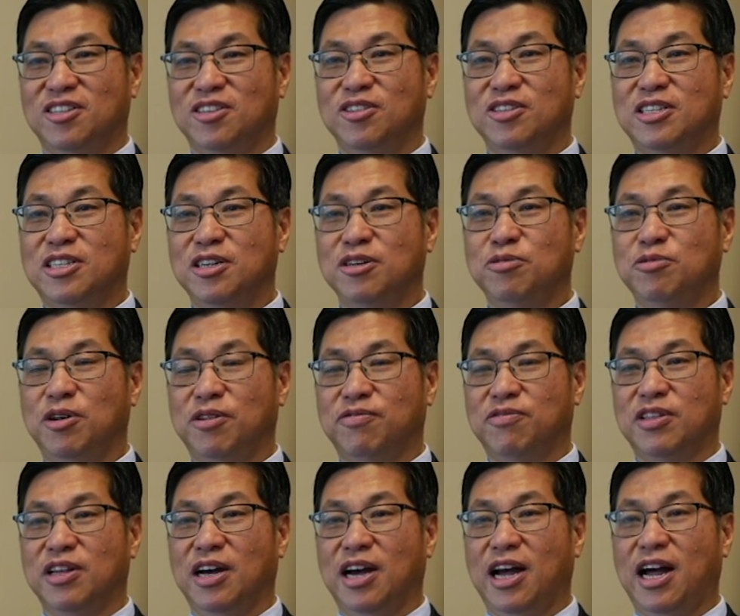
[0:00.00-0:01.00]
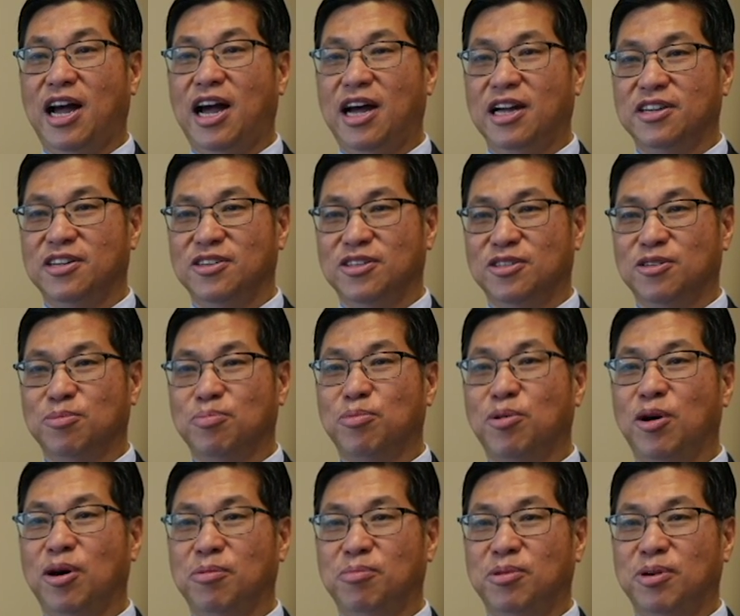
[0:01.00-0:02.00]
to deal with the hardest
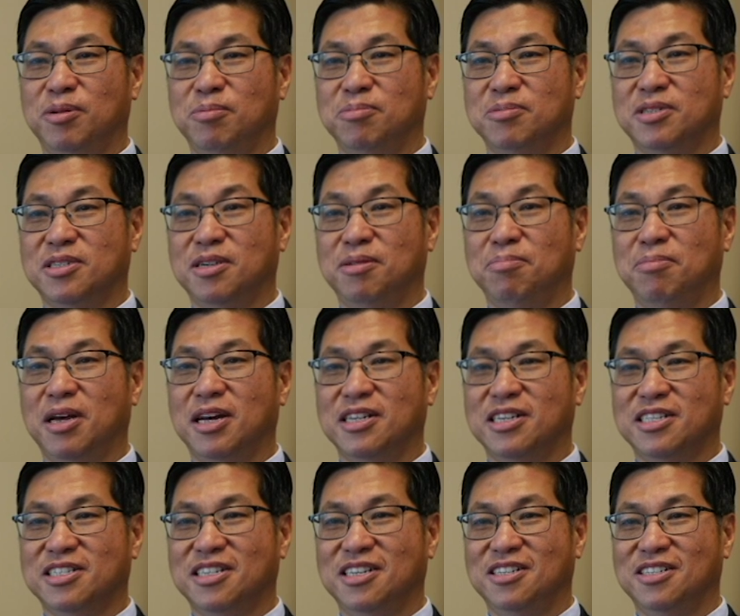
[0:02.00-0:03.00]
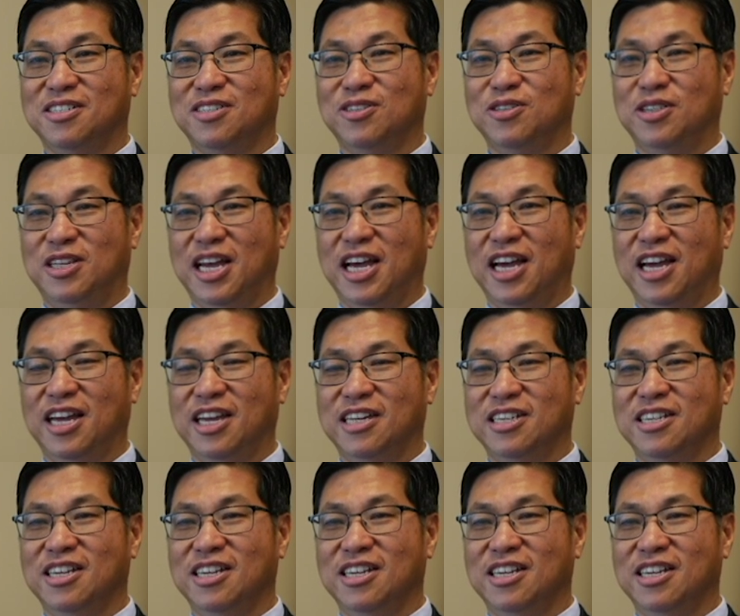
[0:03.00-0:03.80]
problems in medicine today.